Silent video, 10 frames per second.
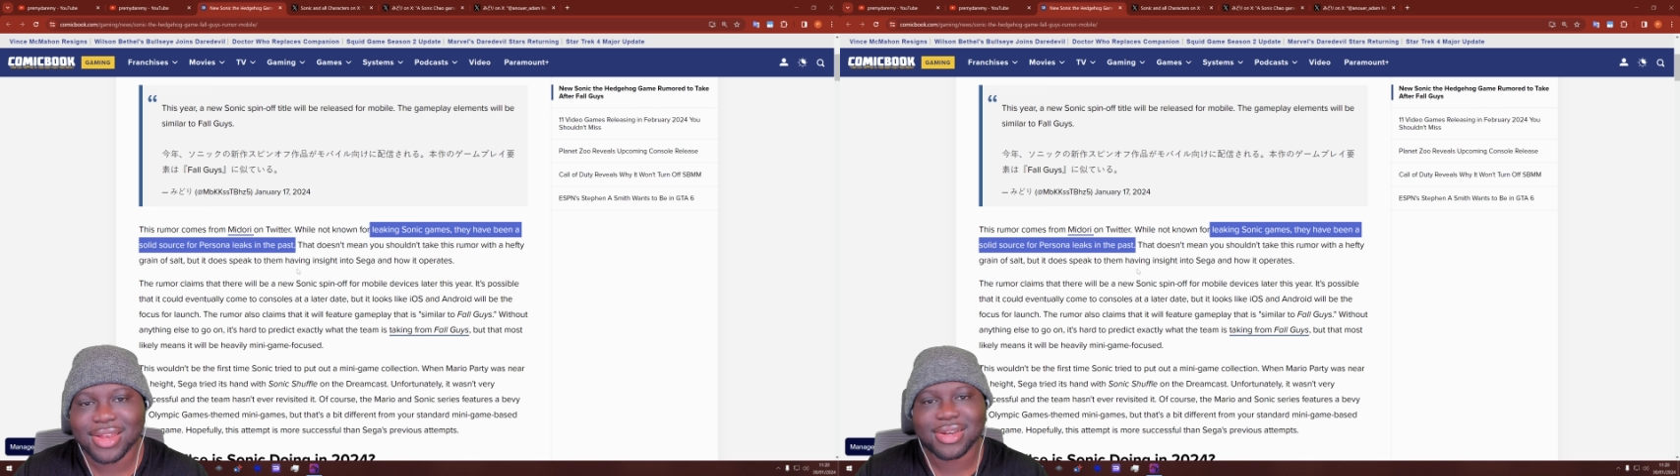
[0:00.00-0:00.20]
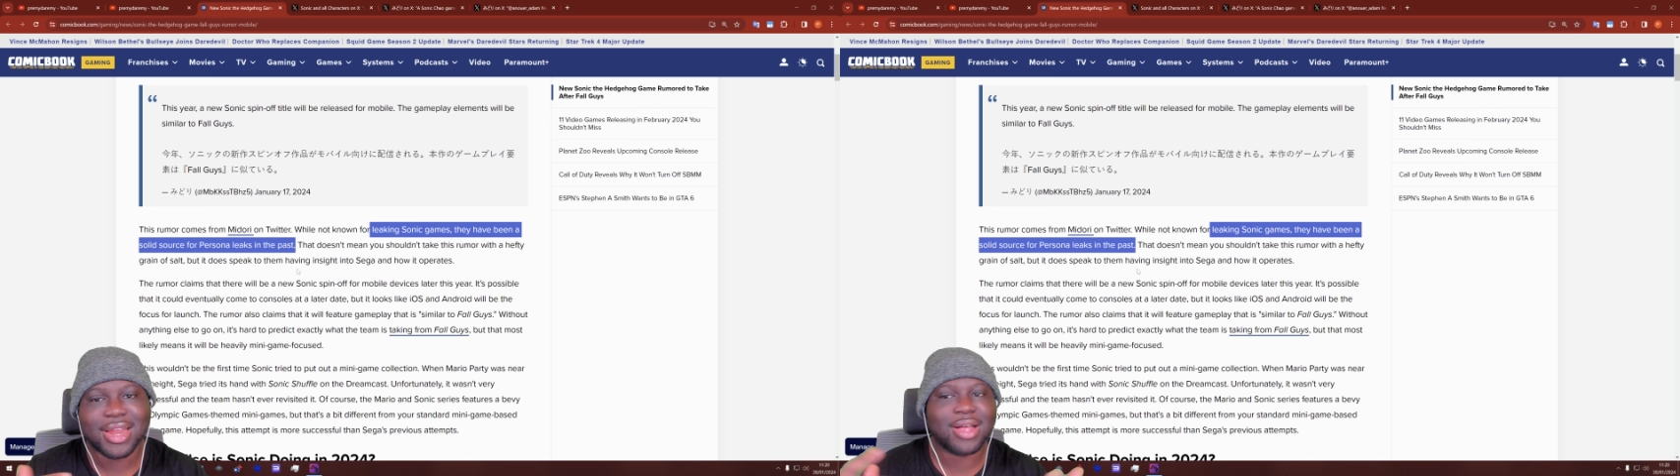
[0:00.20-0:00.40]

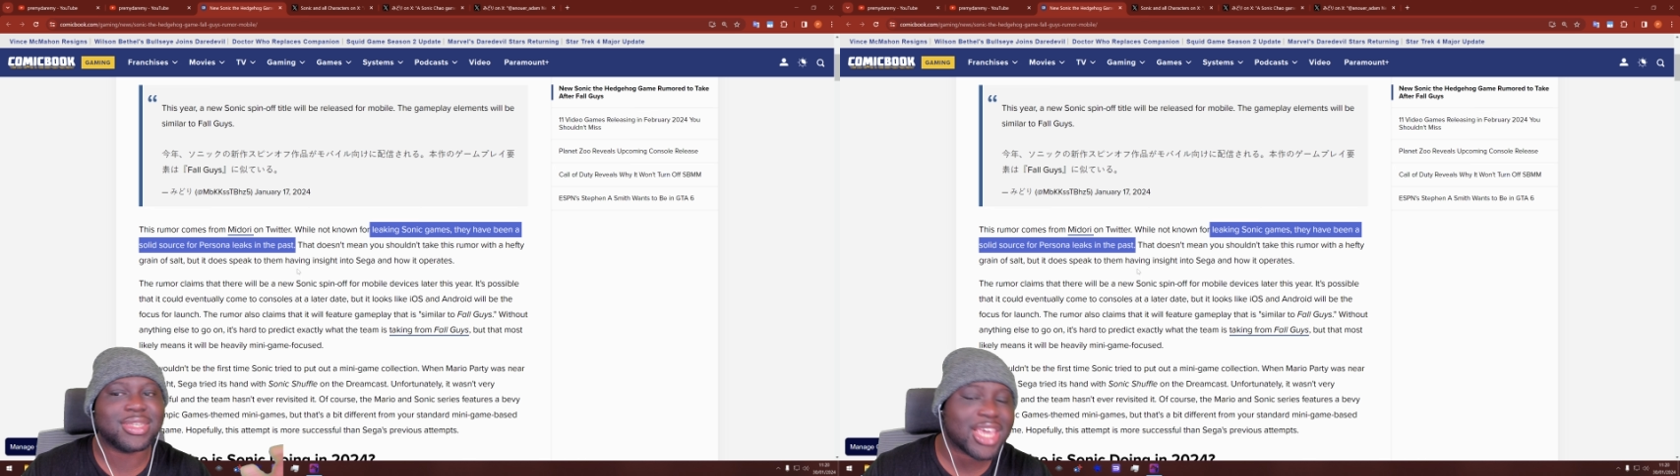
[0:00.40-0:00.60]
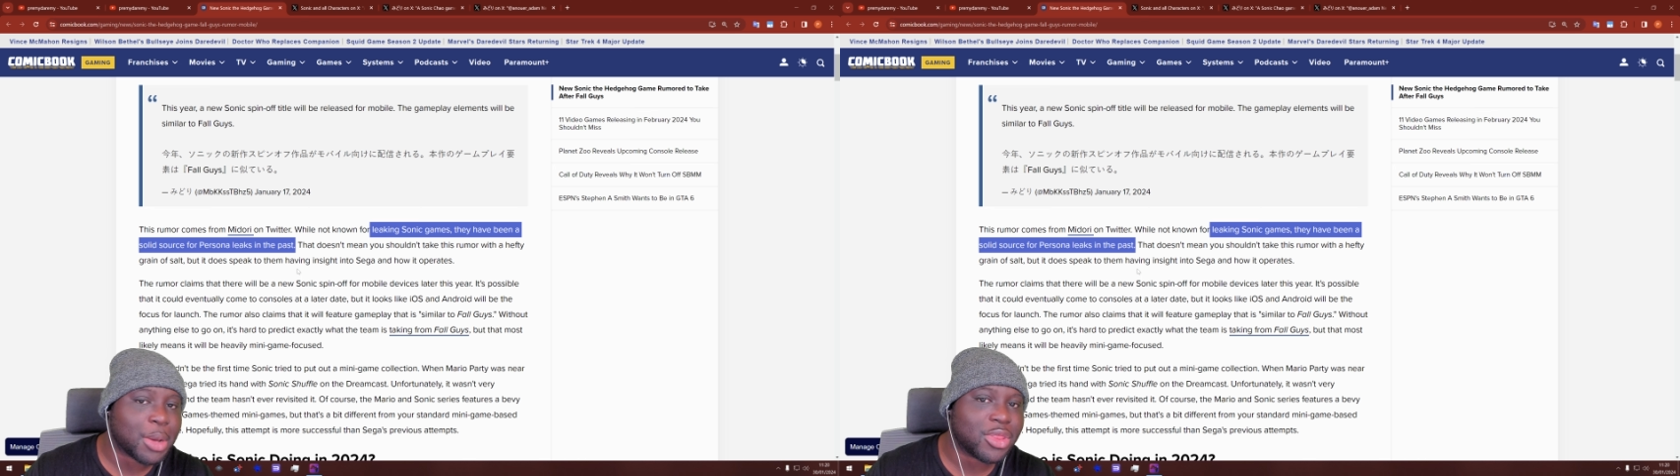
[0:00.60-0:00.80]
Now I'll
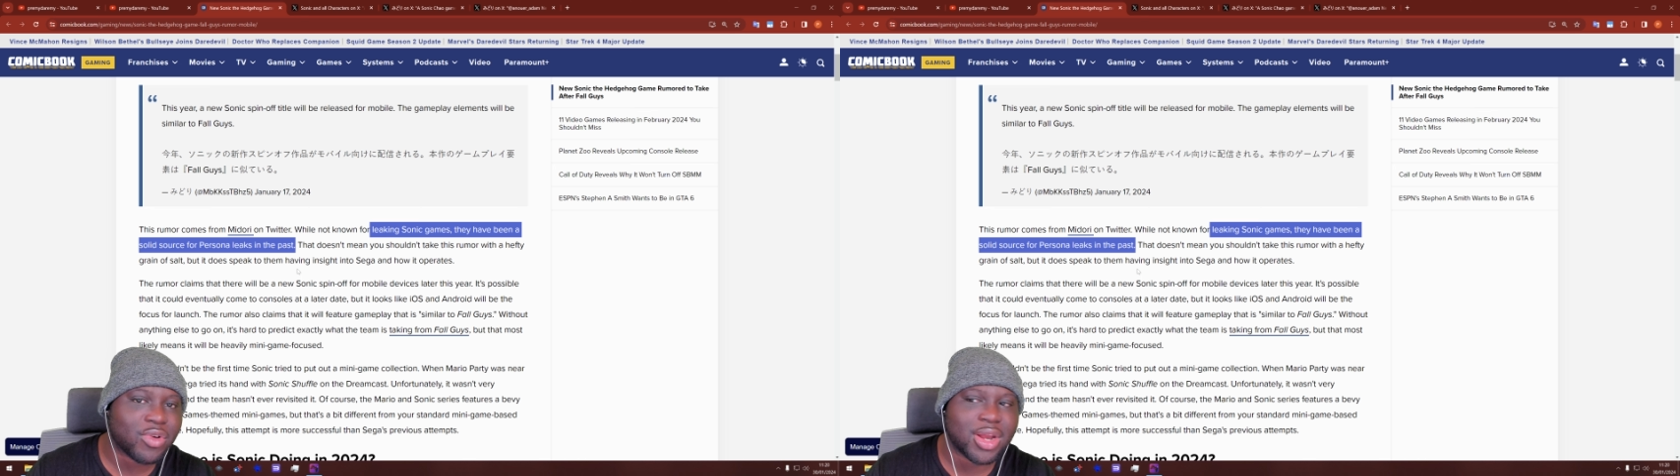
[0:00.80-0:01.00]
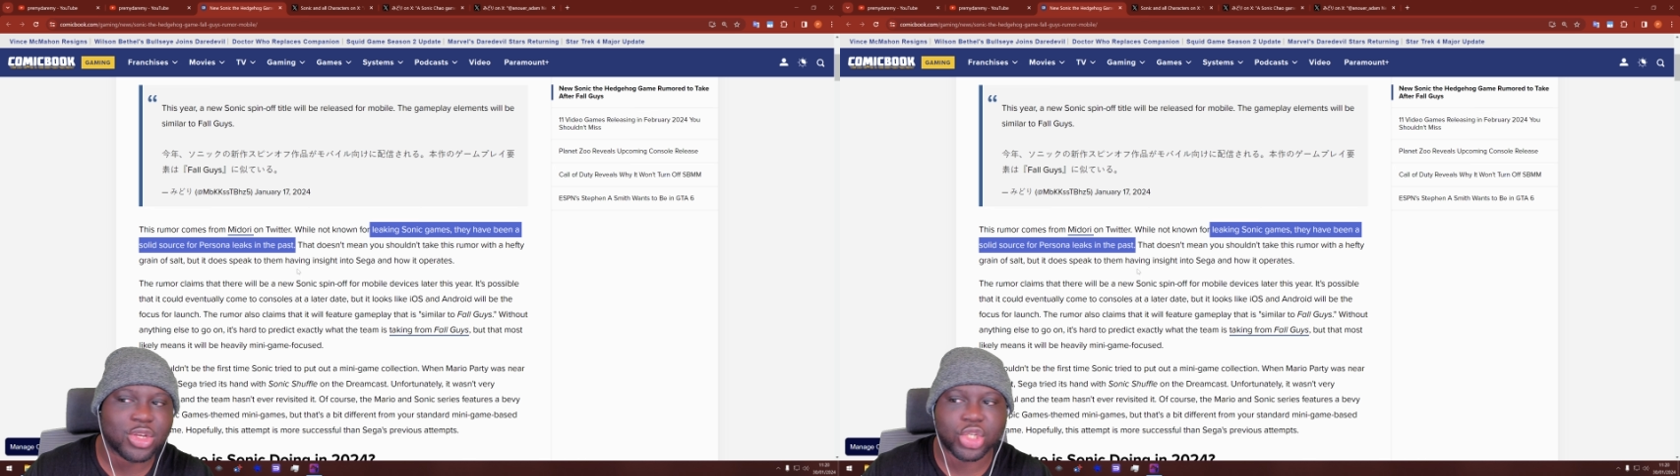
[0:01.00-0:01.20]
take it with a
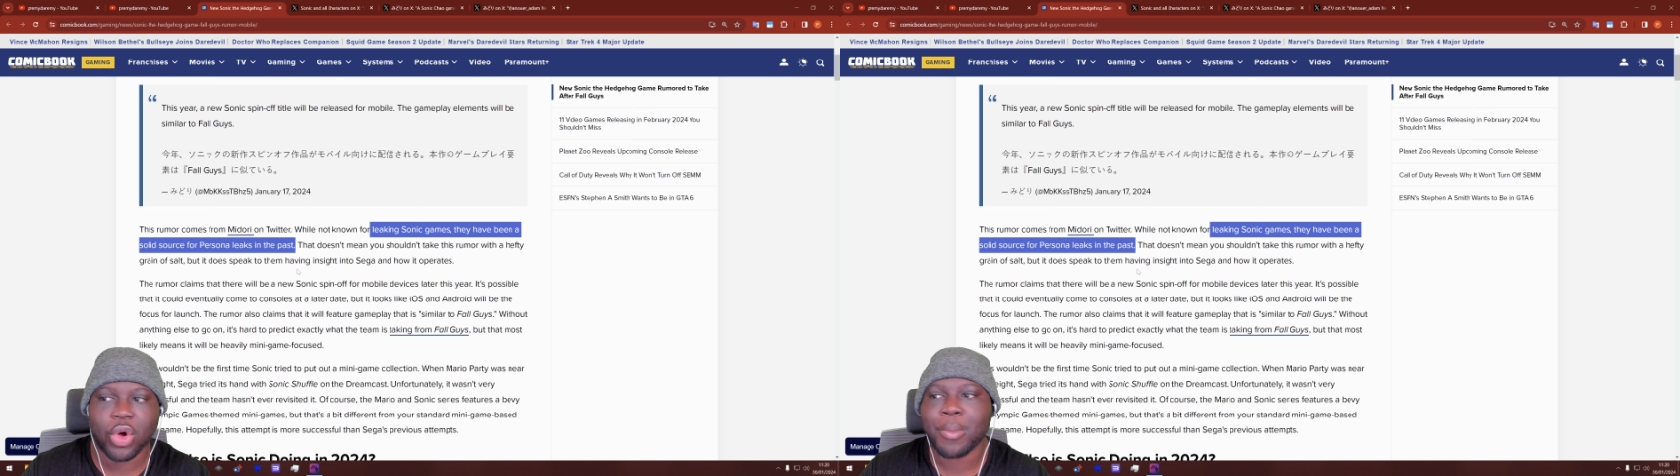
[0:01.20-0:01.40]
grain of salt,